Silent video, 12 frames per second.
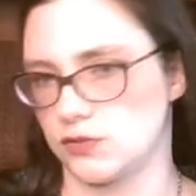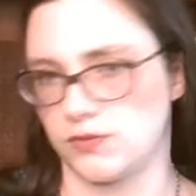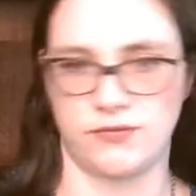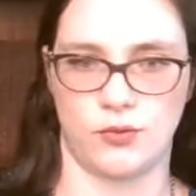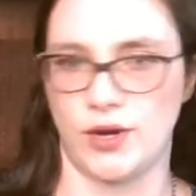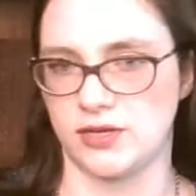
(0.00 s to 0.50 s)

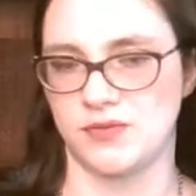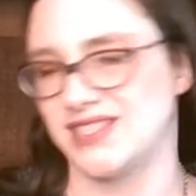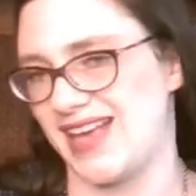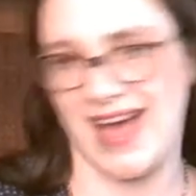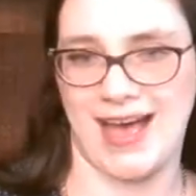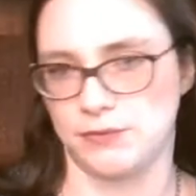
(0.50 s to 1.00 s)
referendum is
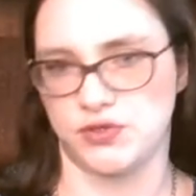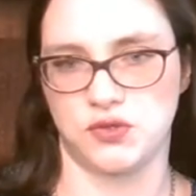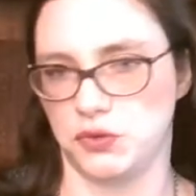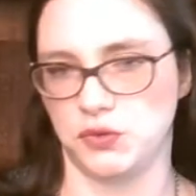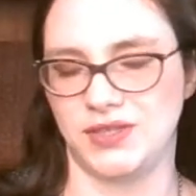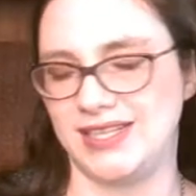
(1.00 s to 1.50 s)

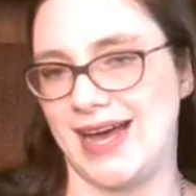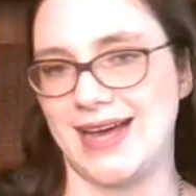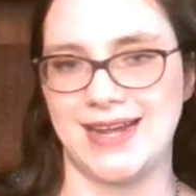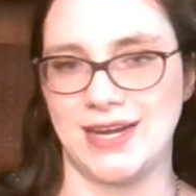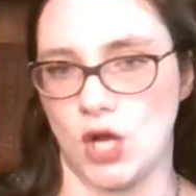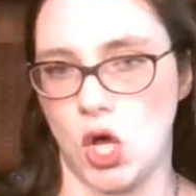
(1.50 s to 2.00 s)
absolutely not
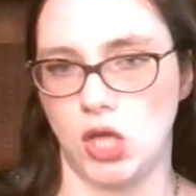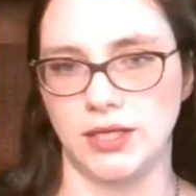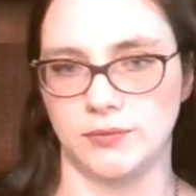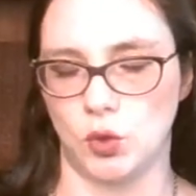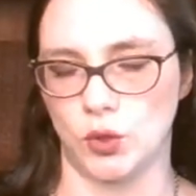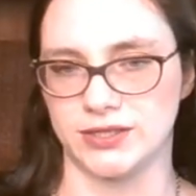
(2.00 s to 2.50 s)
at all
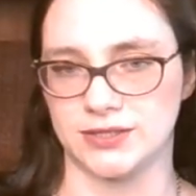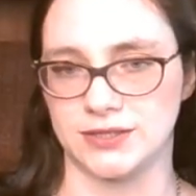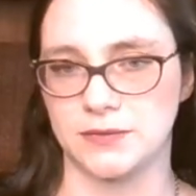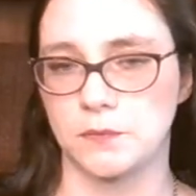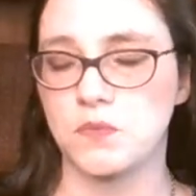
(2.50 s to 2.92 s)
important.